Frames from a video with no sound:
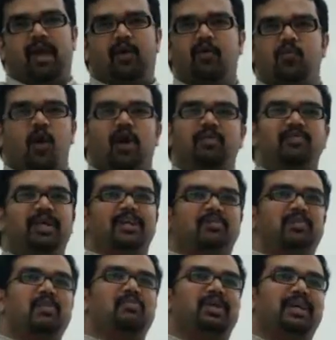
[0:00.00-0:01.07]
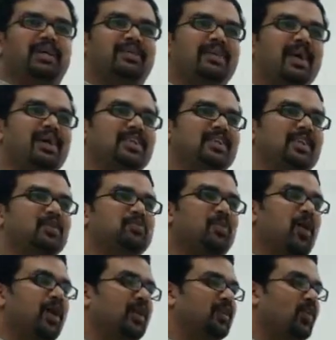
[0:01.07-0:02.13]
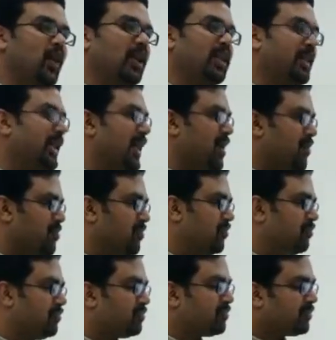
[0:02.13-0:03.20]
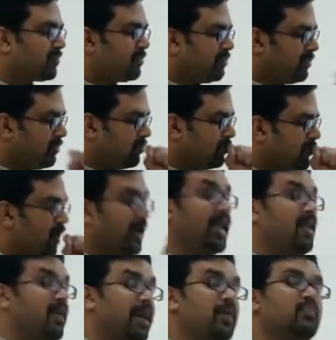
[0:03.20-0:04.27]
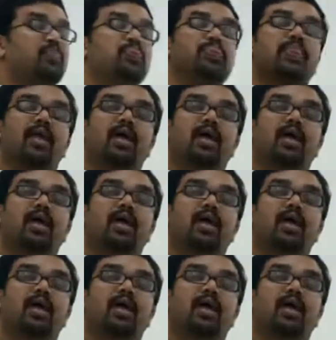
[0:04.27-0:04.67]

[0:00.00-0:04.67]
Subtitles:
You know what makes people design such products all the time? But anyway.